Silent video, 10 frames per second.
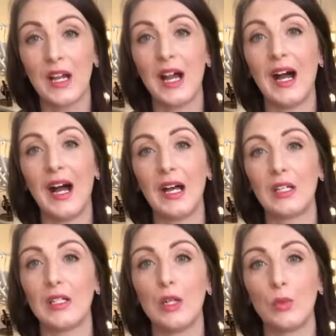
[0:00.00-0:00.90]
And
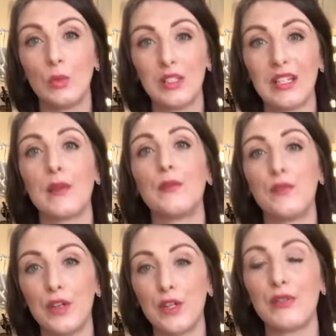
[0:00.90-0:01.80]
we'll get
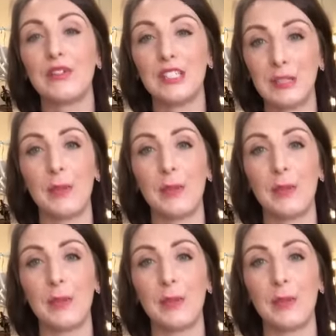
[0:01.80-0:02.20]
further and deeper